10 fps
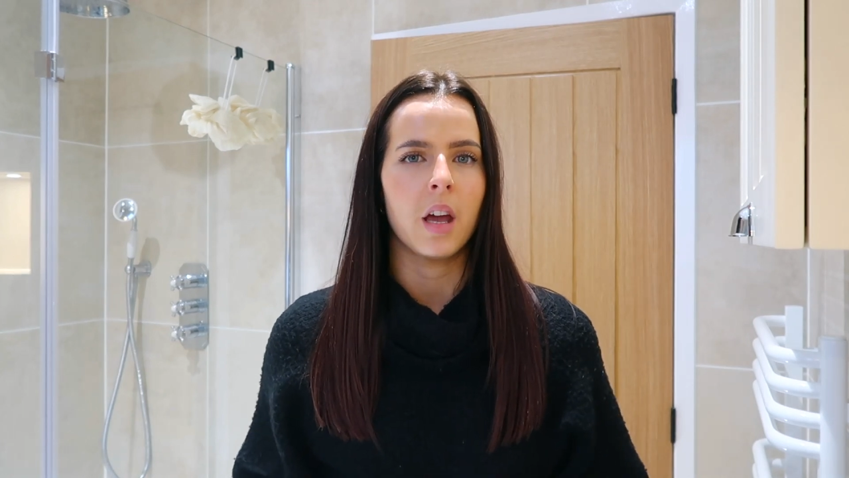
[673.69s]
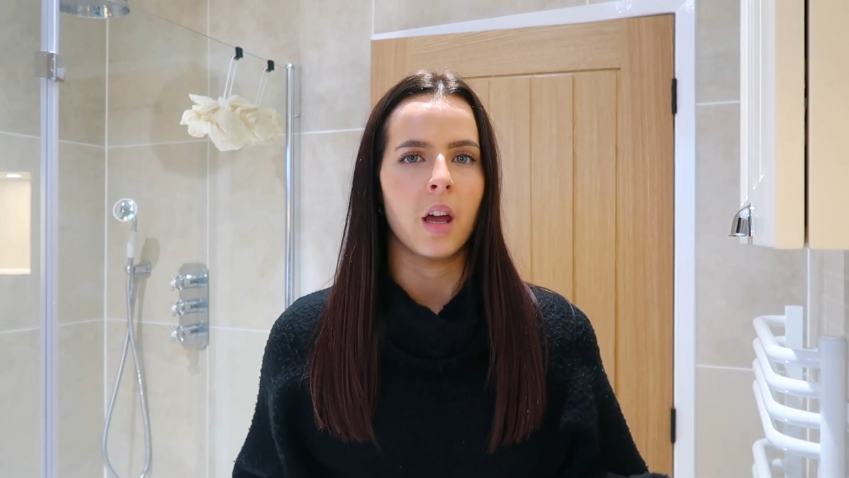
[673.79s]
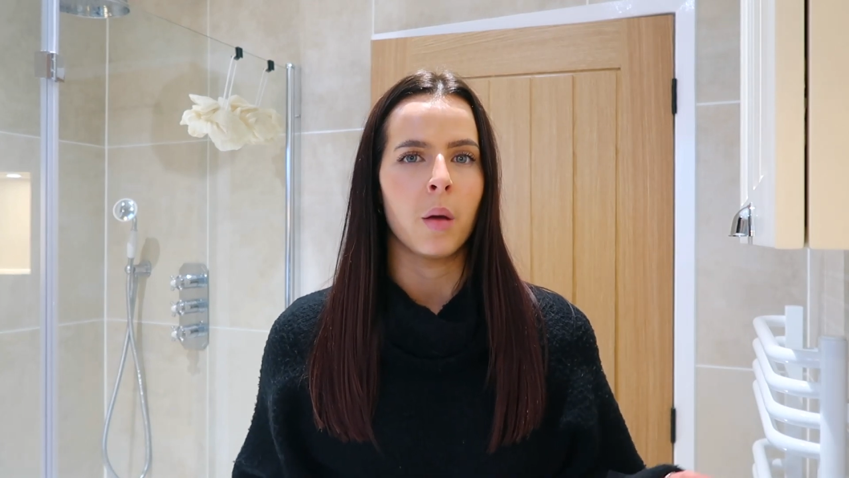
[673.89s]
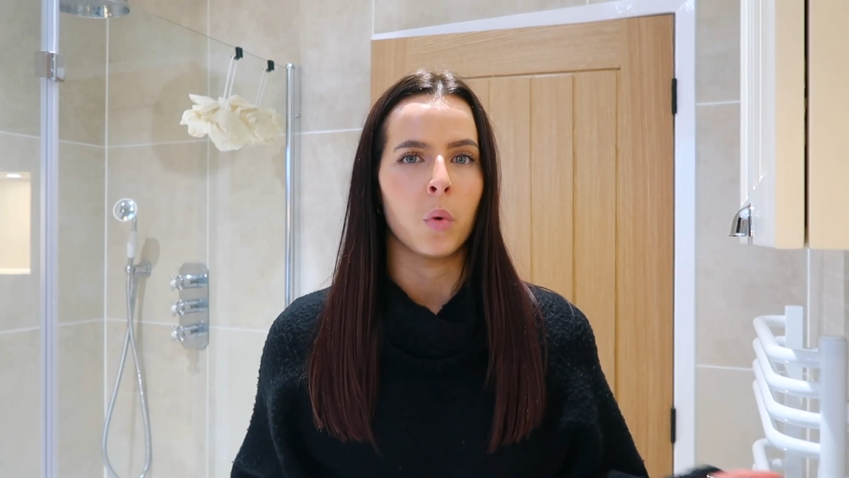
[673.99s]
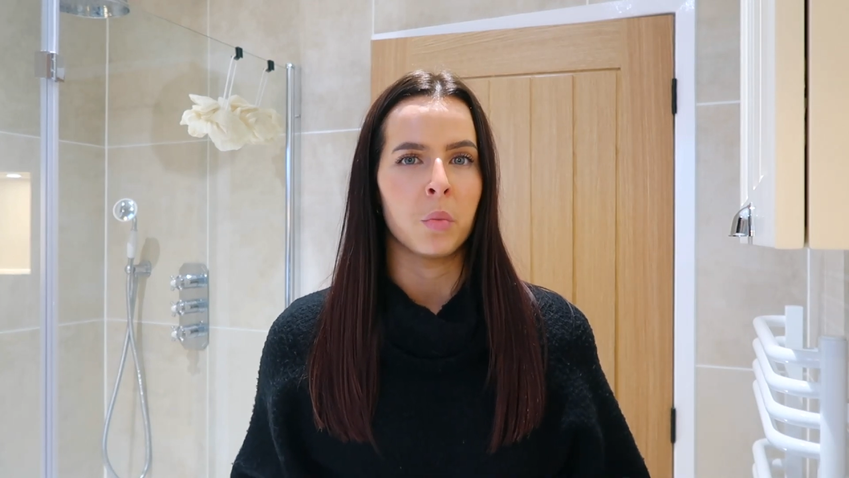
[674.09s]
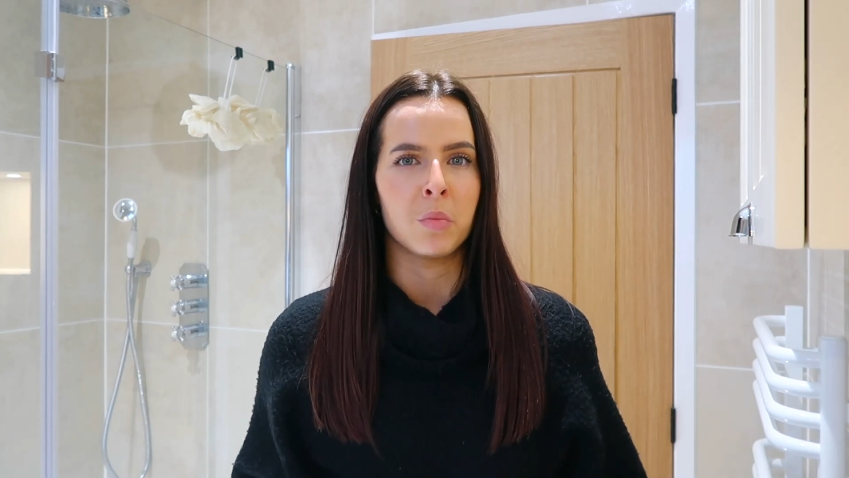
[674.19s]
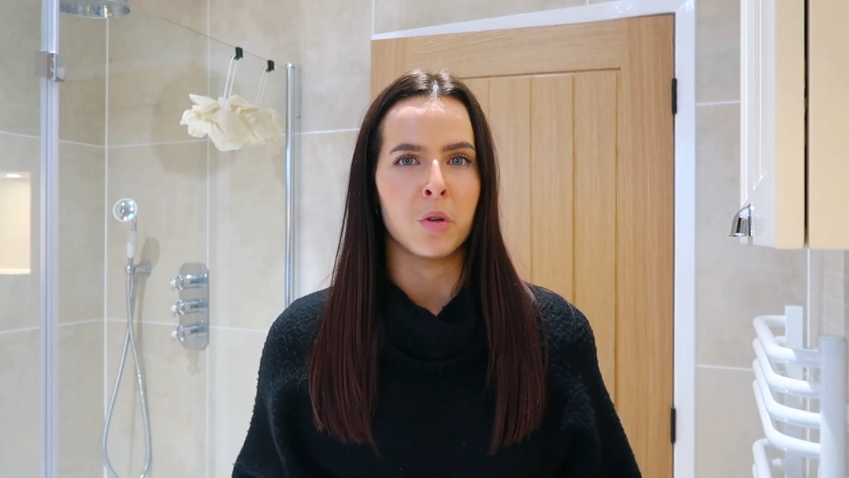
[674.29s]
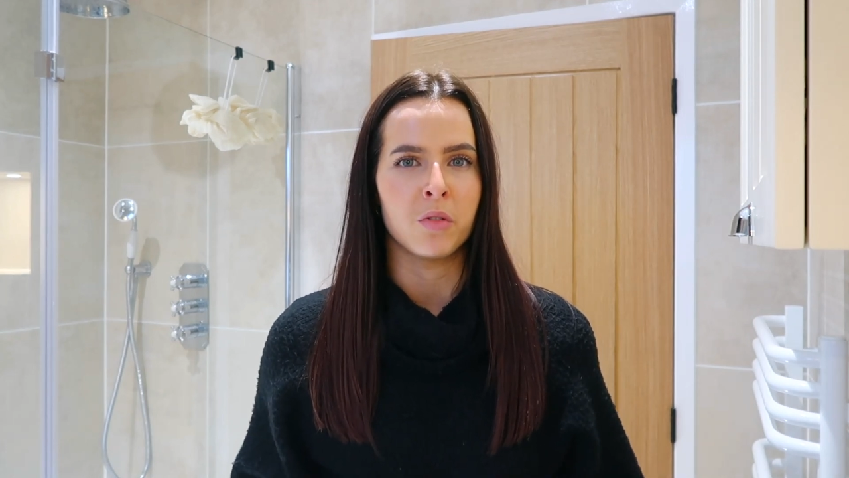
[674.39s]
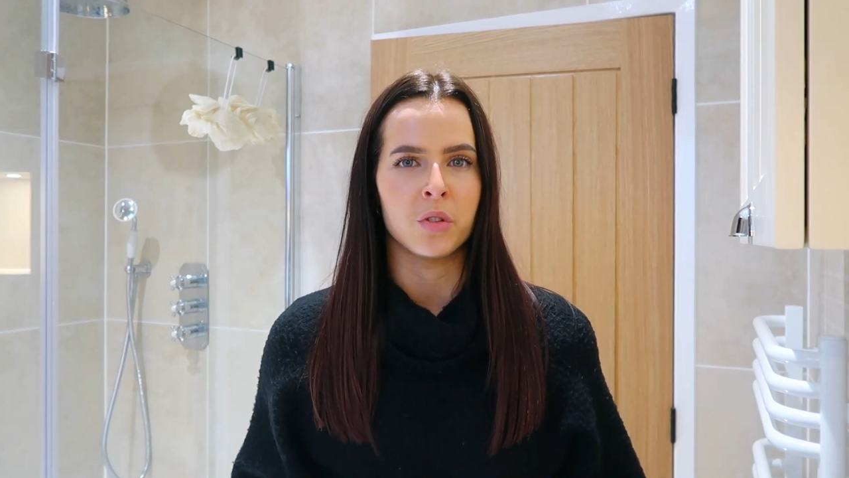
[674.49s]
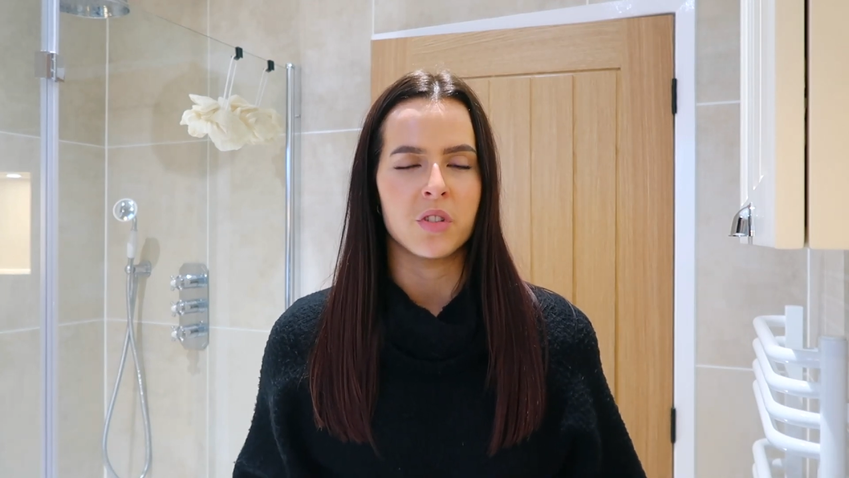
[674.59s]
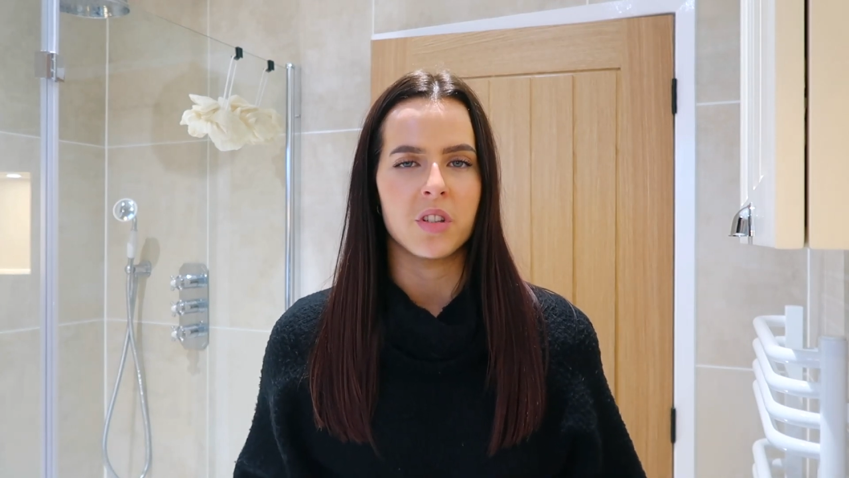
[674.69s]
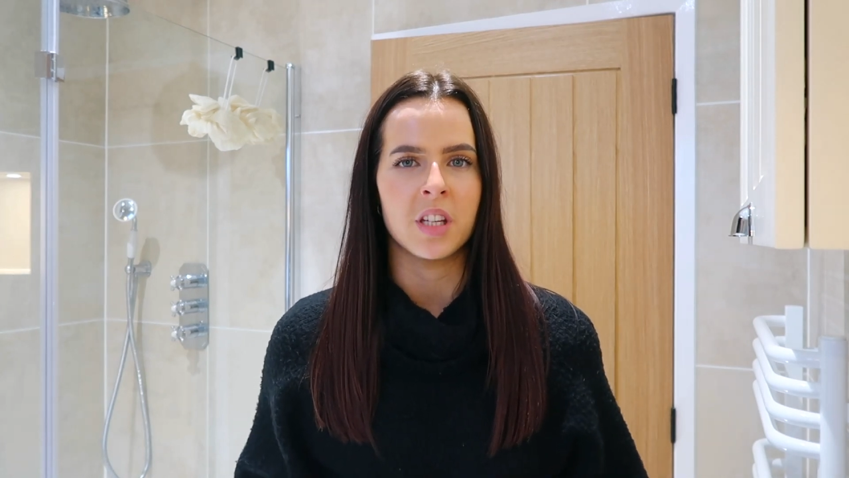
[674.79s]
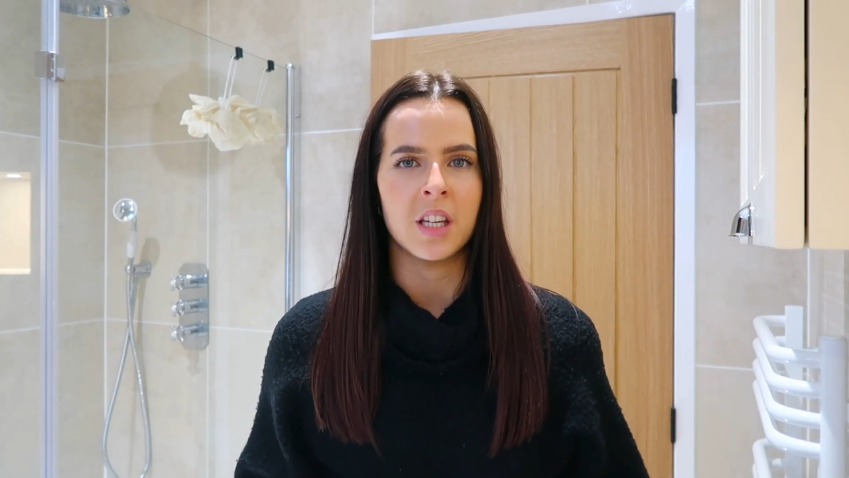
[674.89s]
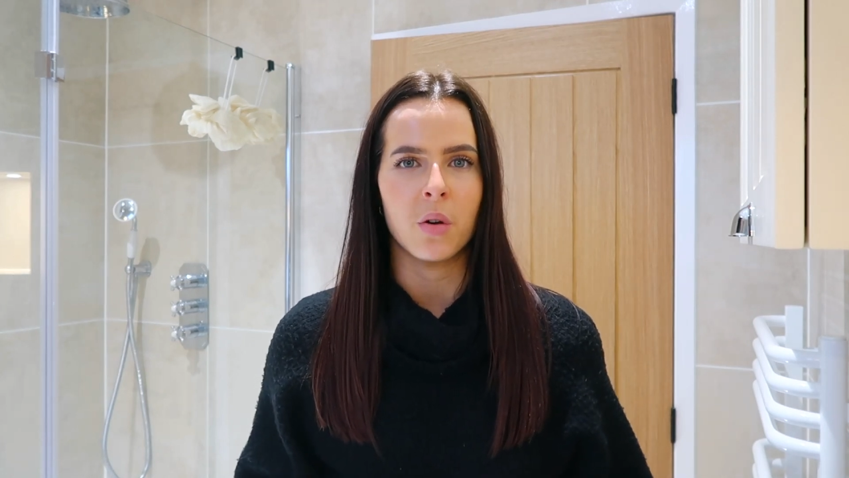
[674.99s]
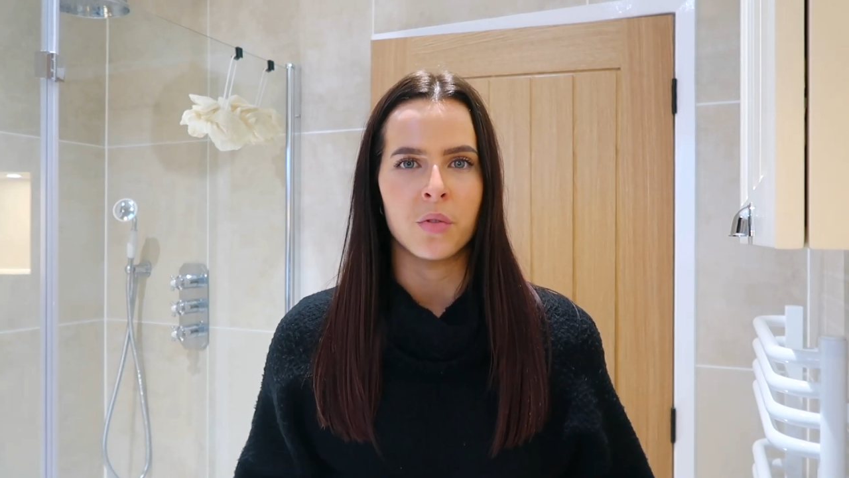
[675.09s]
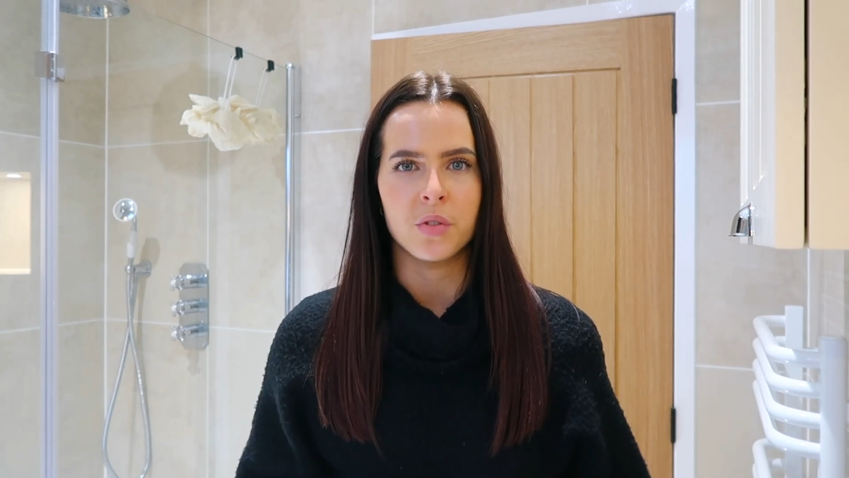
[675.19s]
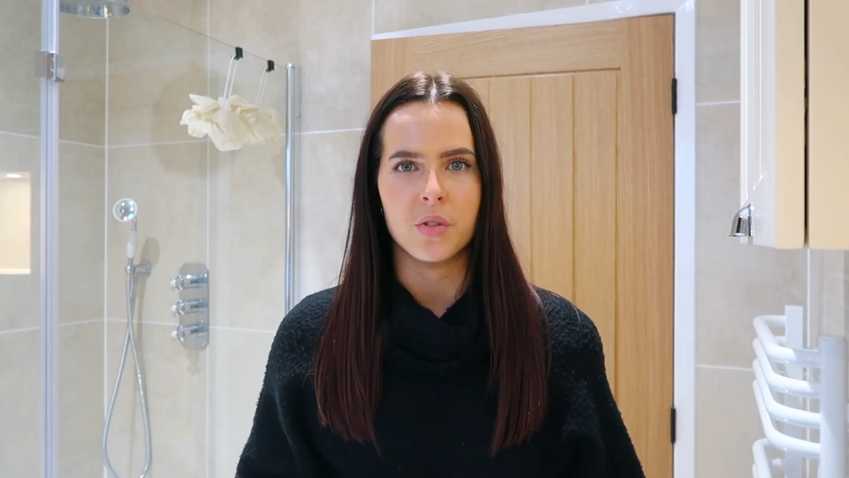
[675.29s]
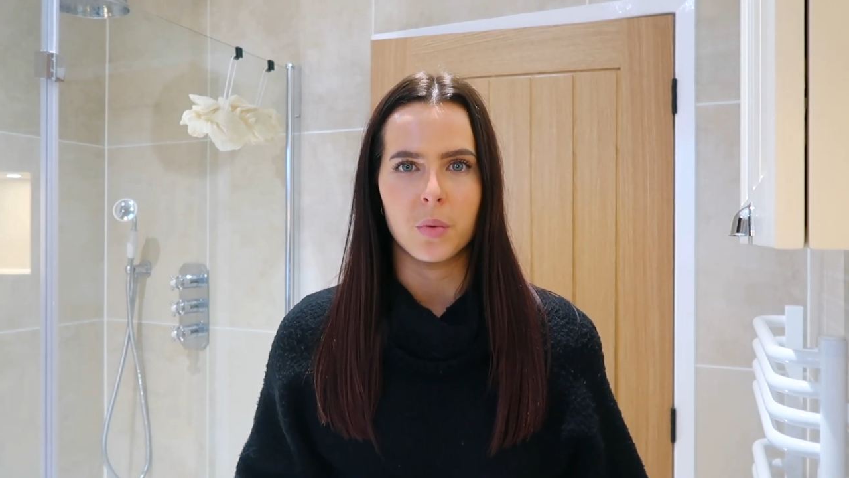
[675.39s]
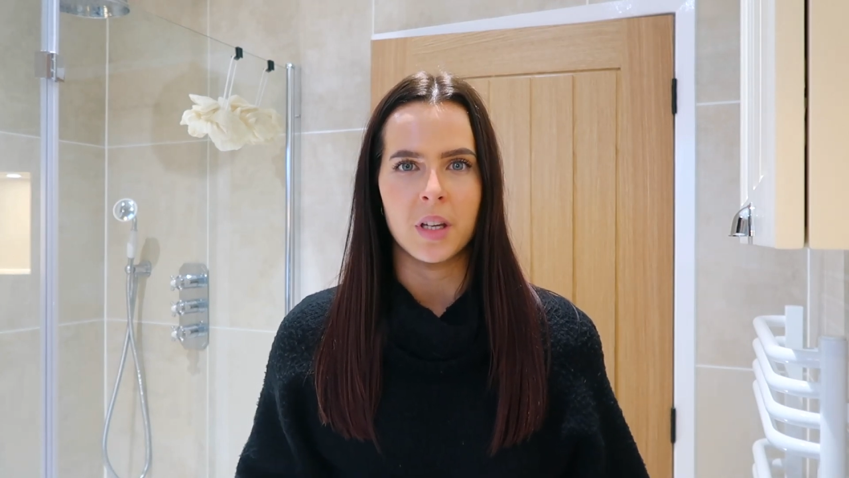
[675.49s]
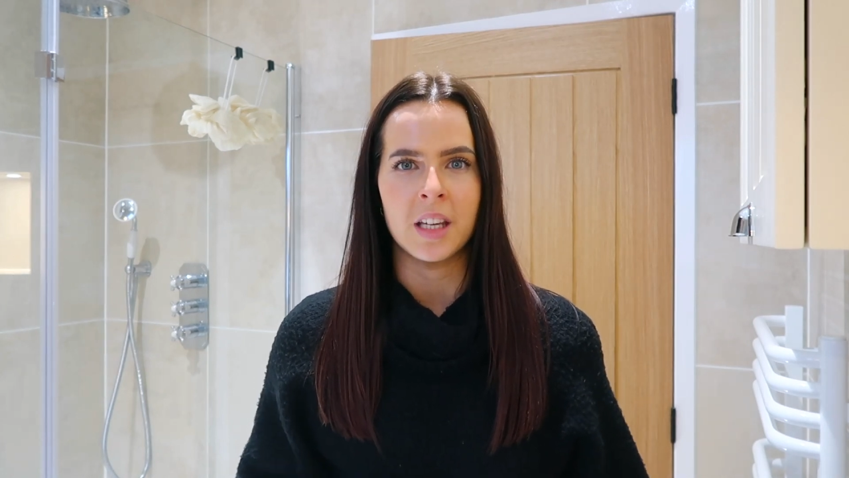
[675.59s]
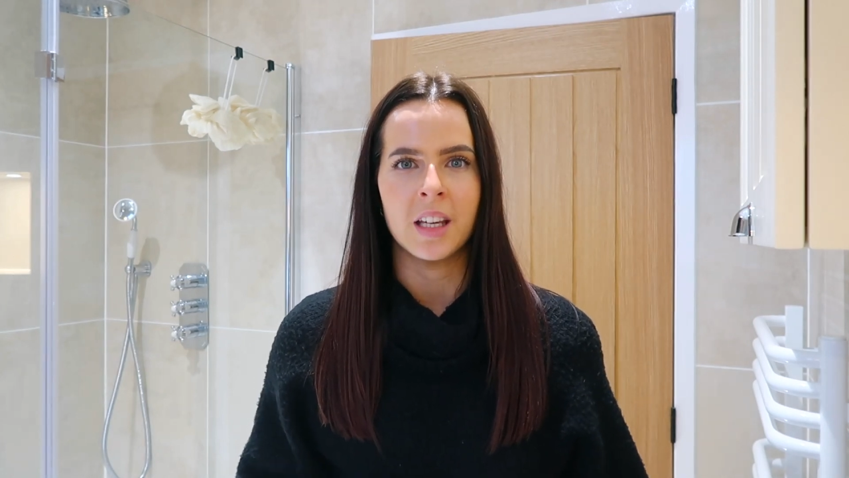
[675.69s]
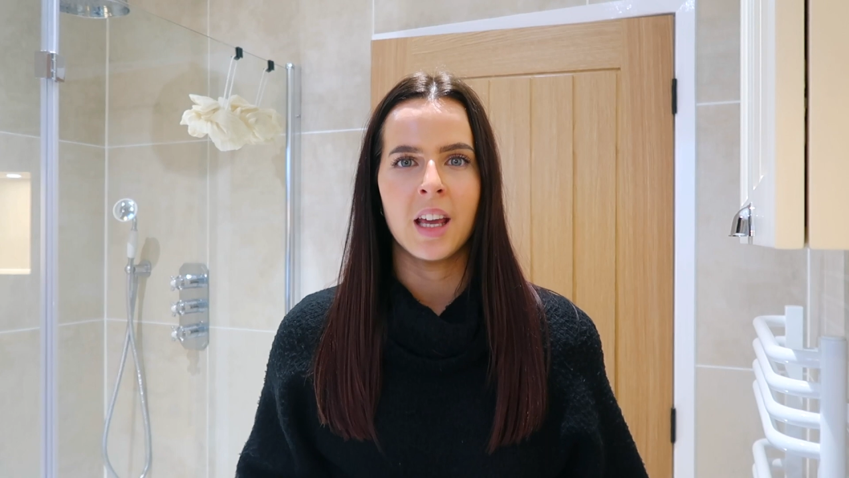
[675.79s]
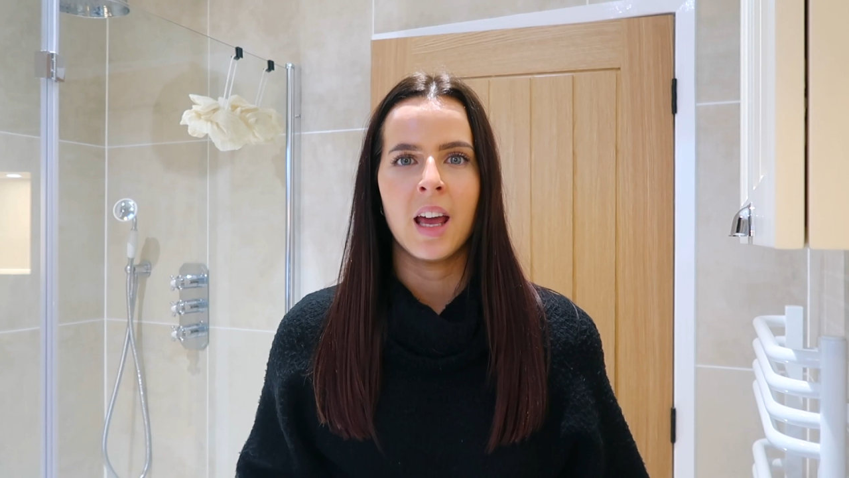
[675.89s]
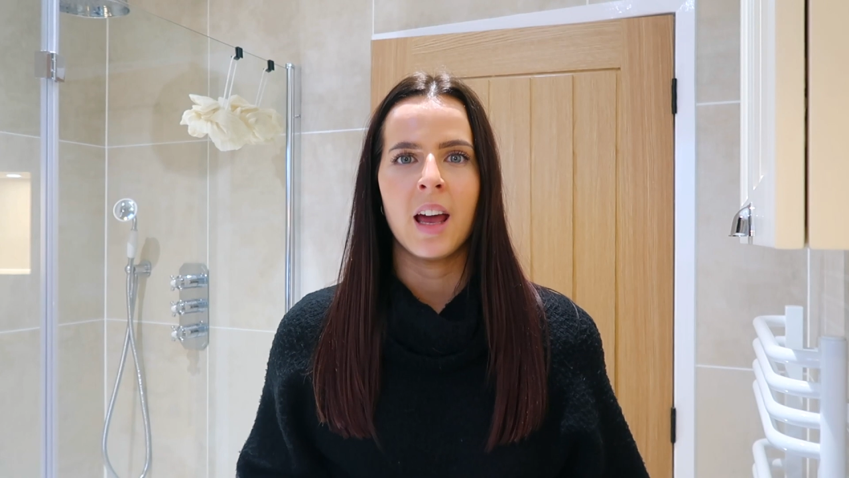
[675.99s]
when we move on to the ensuite,